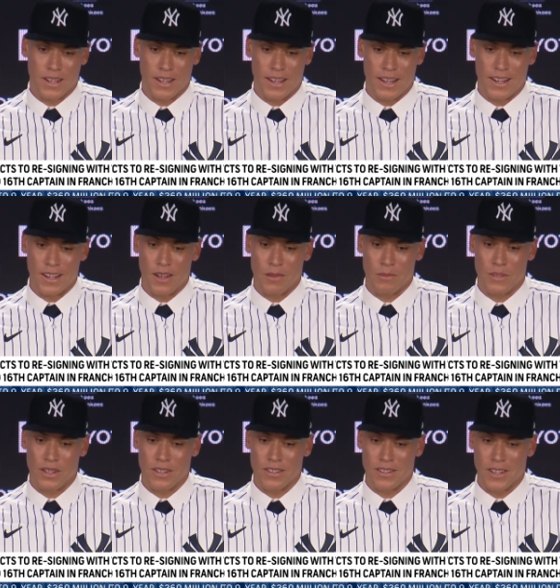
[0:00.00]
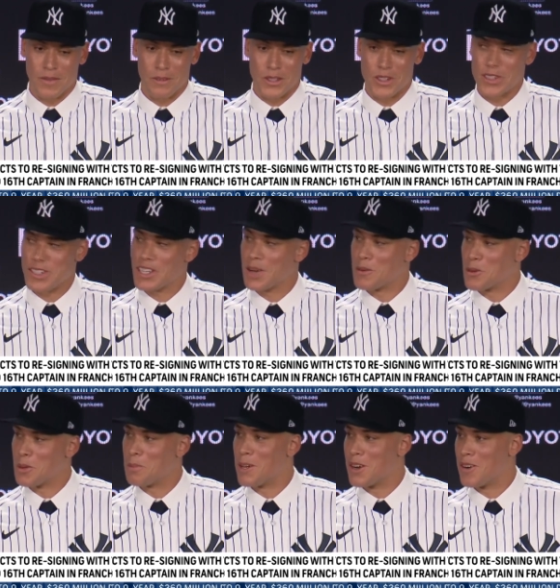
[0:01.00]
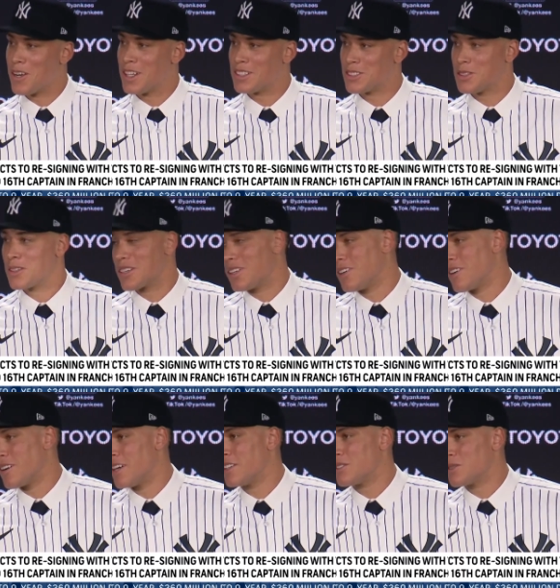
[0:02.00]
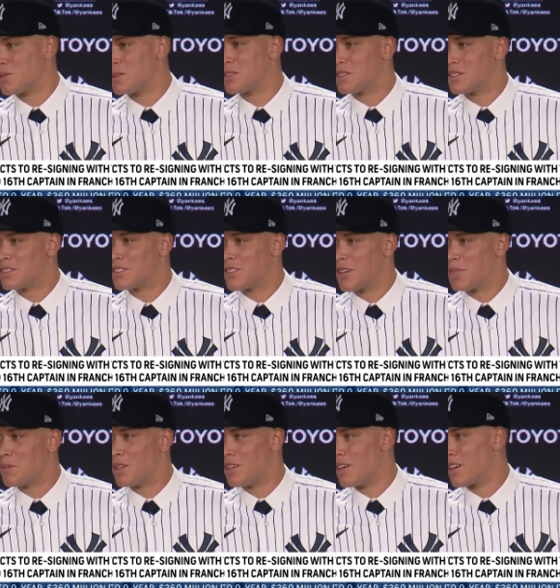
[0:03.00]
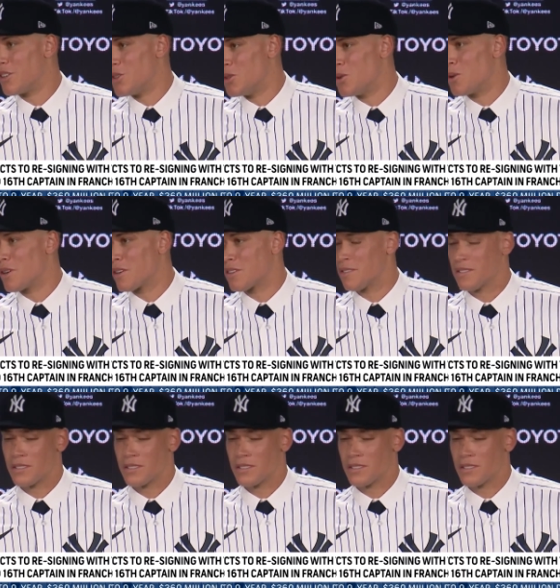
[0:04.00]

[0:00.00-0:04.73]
kind of helped me eventually come to a better answer and a clearer answer, which is you know I belong in New York.